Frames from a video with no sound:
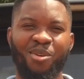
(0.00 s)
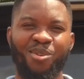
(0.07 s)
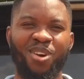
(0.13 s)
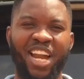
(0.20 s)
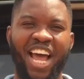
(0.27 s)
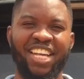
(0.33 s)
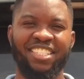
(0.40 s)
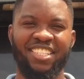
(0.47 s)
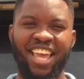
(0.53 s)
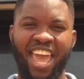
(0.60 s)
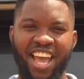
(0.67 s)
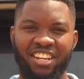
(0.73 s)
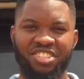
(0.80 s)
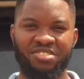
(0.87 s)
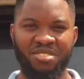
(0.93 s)
Corolla is
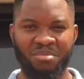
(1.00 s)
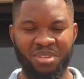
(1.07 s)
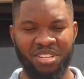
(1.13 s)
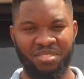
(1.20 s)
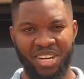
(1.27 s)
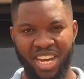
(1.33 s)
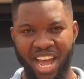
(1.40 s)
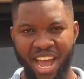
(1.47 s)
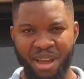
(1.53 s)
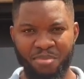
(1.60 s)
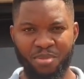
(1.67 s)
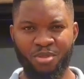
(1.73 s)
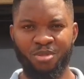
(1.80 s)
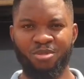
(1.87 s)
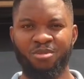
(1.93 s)
extremely
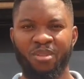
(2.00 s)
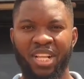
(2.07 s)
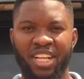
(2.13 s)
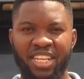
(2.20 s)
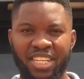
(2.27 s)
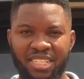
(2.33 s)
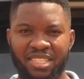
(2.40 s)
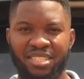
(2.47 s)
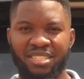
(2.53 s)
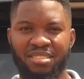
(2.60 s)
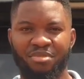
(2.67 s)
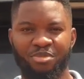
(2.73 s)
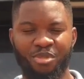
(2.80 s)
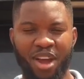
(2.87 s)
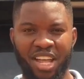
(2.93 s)
reliable.
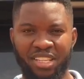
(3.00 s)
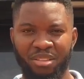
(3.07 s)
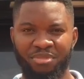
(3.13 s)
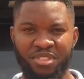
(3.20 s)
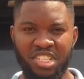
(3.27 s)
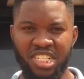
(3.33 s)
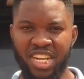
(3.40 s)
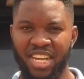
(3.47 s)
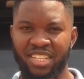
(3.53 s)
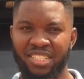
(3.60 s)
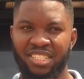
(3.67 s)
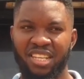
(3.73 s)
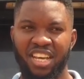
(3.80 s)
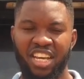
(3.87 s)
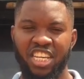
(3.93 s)
It's fuel
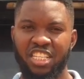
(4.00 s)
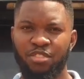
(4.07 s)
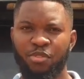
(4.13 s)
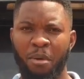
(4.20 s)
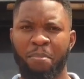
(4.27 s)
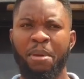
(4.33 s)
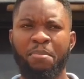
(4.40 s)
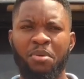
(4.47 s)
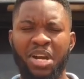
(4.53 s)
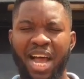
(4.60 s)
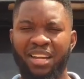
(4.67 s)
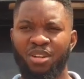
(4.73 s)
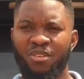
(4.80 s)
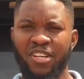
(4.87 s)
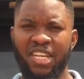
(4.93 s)
efficient. It's for people
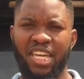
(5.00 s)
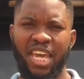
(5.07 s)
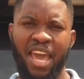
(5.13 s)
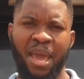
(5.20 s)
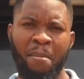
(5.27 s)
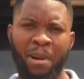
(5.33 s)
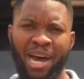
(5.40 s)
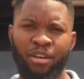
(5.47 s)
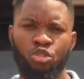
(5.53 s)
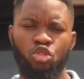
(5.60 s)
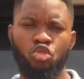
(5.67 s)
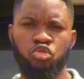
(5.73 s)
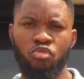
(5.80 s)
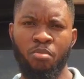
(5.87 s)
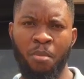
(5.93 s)
that don't care about
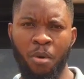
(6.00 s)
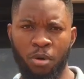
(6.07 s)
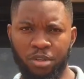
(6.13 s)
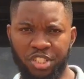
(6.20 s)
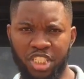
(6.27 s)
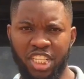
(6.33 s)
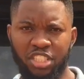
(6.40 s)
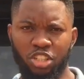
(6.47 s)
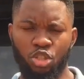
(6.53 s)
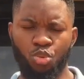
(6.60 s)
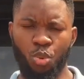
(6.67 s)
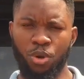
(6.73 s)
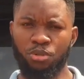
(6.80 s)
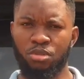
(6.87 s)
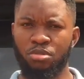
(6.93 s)
too much. They
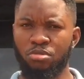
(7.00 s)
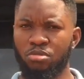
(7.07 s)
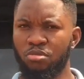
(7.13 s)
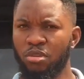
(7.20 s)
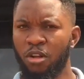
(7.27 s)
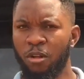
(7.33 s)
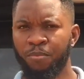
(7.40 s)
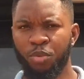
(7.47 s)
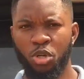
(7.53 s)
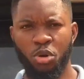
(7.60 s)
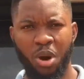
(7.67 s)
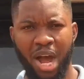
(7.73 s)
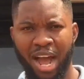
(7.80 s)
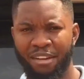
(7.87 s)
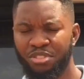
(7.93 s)
just want to,
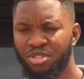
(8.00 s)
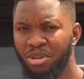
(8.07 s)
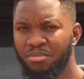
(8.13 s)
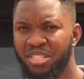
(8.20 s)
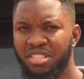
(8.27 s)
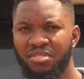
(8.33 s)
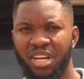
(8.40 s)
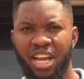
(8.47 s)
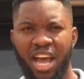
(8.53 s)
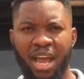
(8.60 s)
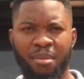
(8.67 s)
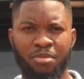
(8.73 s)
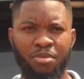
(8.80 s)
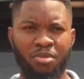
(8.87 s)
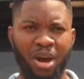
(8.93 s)
have something
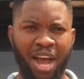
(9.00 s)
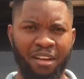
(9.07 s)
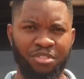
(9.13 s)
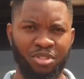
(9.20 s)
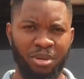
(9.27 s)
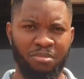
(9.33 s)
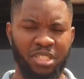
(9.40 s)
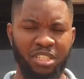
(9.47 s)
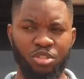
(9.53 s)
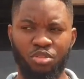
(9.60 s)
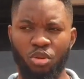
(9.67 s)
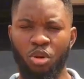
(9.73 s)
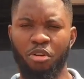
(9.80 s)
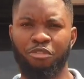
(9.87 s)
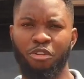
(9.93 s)
reliable, have something
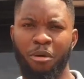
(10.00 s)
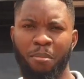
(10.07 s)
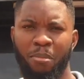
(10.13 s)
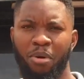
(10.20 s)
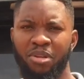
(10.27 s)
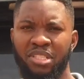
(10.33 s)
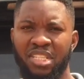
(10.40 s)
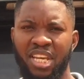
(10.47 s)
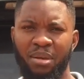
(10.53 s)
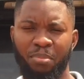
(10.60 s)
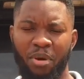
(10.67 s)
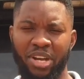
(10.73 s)
to go from point